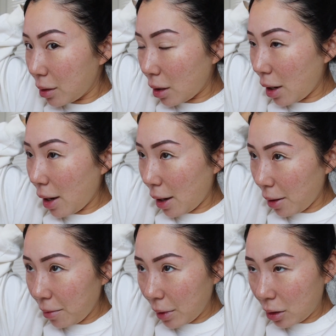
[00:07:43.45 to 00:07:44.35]

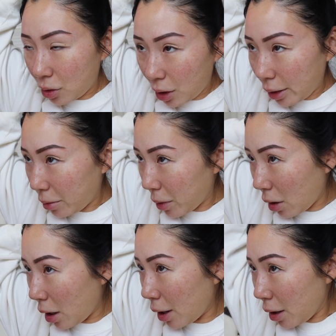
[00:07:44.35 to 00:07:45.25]
Today, Jacob and
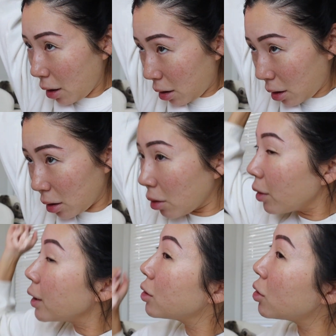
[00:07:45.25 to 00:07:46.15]
I are
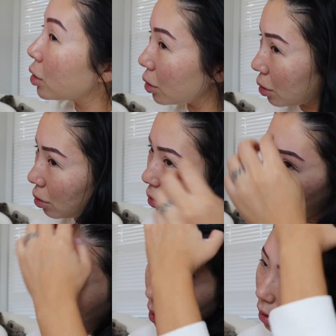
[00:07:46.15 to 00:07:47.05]
going to
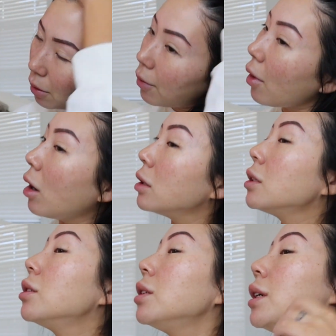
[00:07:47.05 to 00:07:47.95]

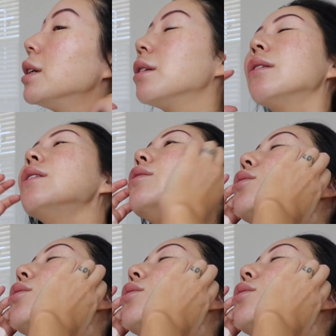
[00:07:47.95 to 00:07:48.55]
volunteer and